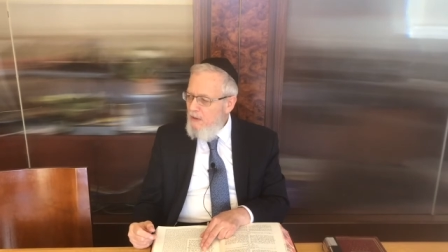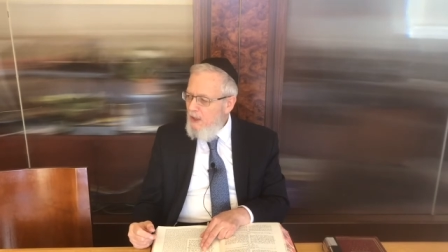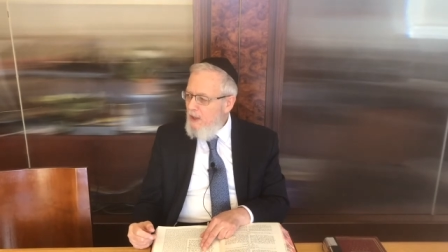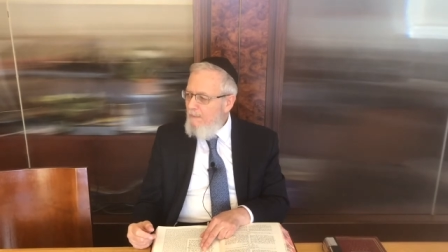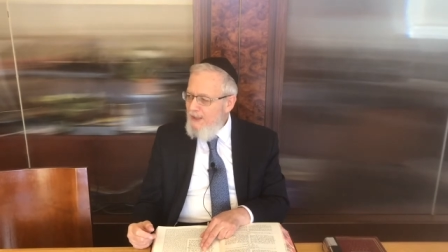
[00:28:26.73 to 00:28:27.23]

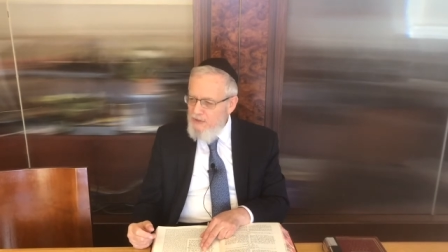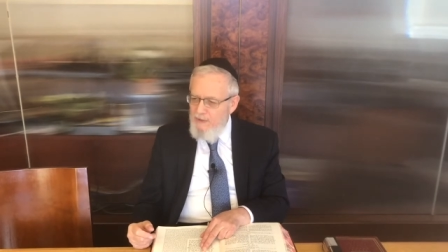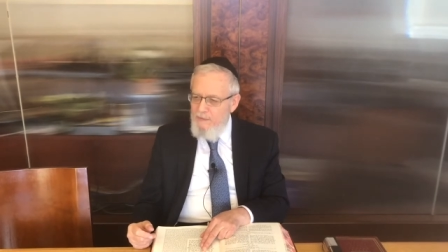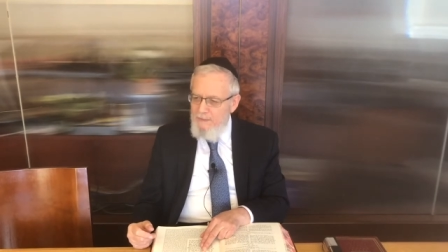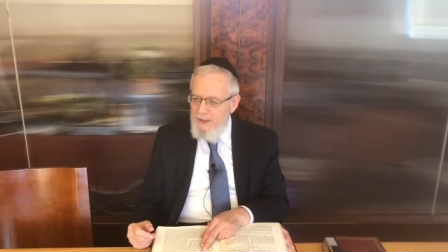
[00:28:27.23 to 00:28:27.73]
and a
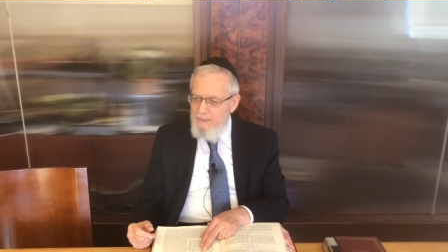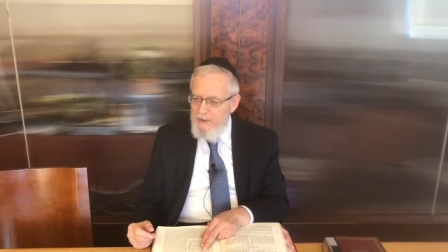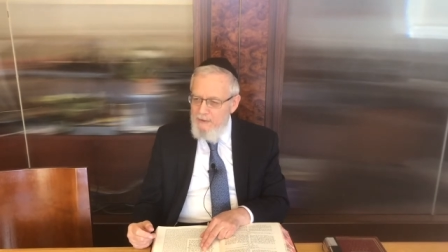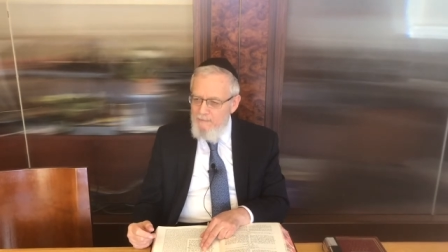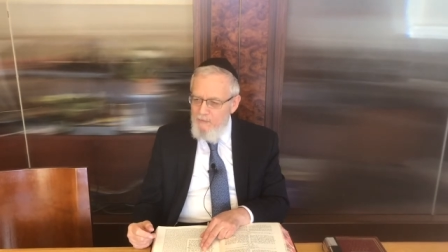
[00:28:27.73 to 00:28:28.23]
positive
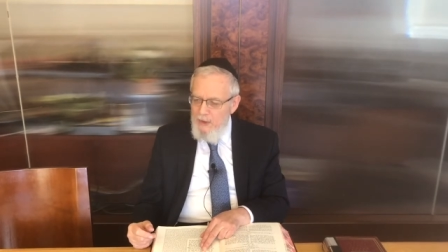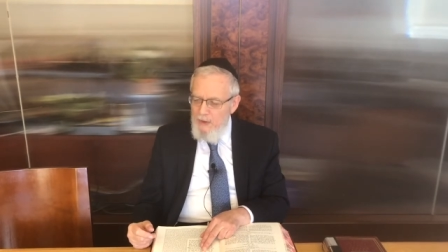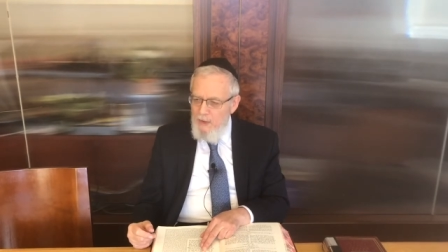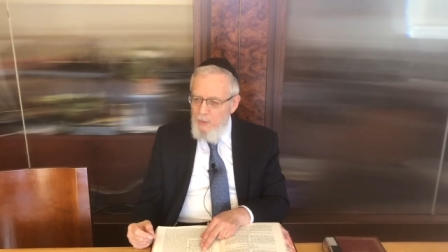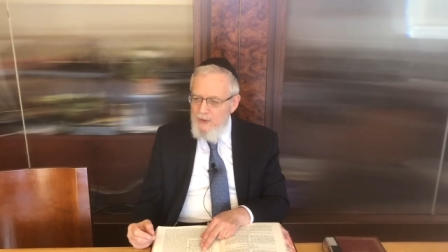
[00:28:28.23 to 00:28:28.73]
commandment?
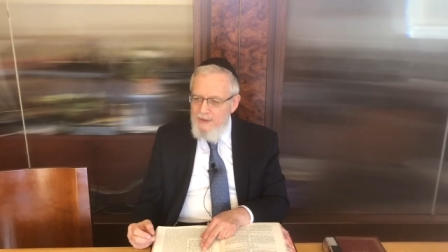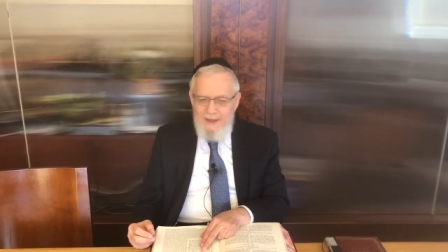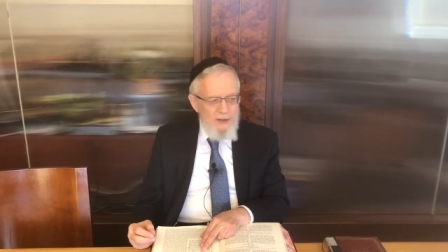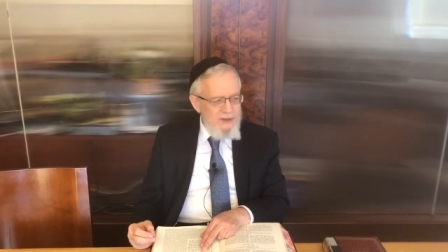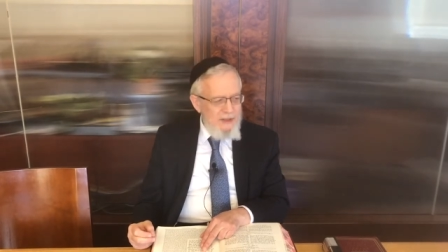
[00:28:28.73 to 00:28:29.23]
When you
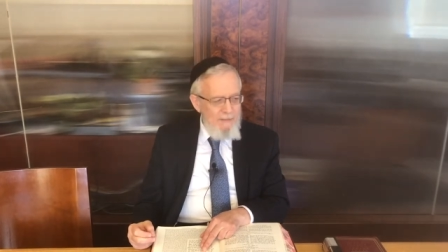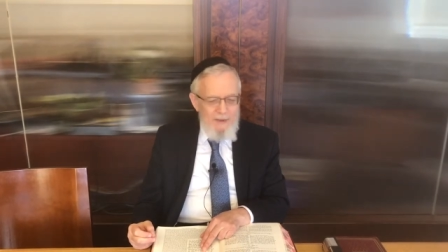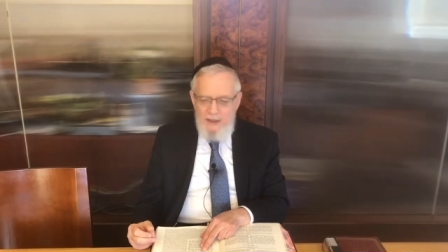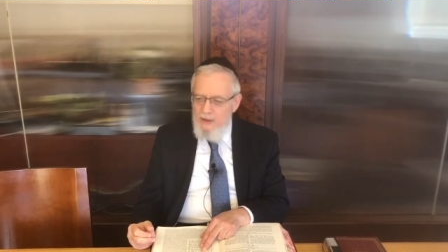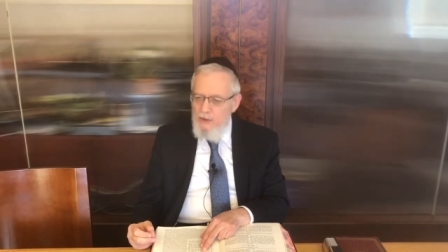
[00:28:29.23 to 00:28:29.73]
tell
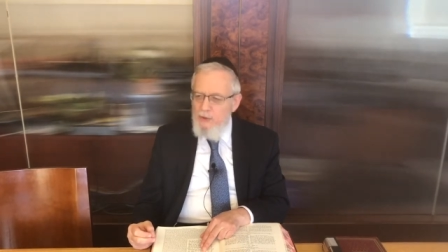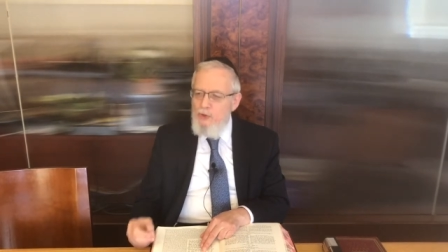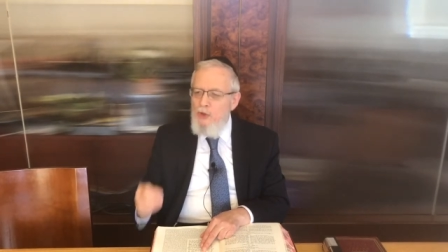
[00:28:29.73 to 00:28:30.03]
somebody,